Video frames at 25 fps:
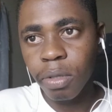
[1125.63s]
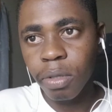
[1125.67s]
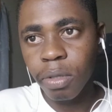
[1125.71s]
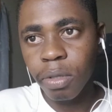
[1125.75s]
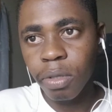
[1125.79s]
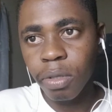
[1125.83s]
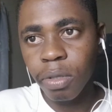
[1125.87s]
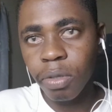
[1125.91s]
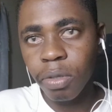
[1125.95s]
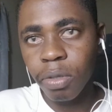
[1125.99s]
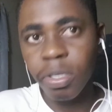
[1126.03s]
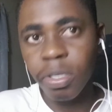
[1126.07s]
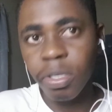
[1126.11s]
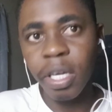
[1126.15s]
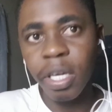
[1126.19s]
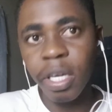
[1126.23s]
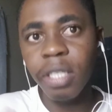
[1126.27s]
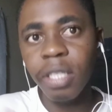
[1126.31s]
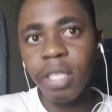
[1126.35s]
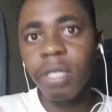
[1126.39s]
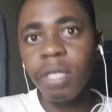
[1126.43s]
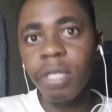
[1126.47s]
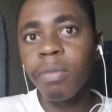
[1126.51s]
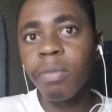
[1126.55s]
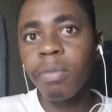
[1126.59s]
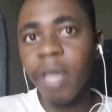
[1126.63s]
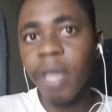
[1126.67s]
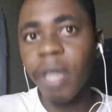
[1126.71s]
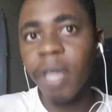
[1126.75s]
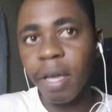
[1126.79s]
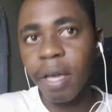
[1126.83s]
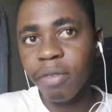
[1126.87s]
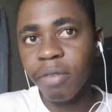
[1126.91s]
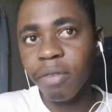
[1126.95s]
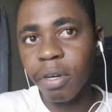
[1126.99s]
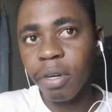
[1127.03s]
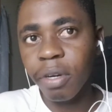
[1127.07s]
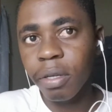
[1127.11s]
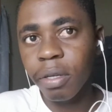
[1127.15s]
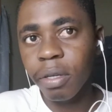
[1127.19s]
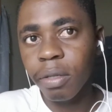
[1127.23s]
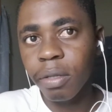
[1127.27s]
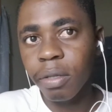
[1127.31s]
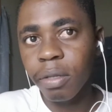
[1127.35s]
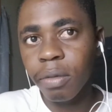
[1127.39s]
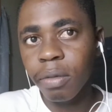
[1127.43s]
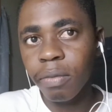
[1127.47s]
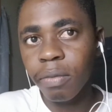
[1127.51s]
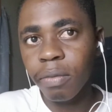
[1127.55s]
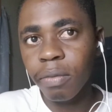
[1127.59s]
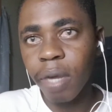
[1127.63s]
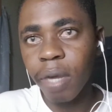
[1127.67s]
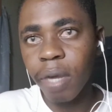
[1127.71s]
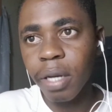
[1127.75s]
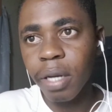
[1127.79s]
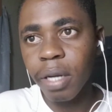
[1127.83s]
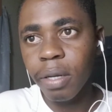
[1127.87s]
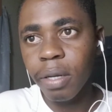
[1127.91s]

to change behavior, right?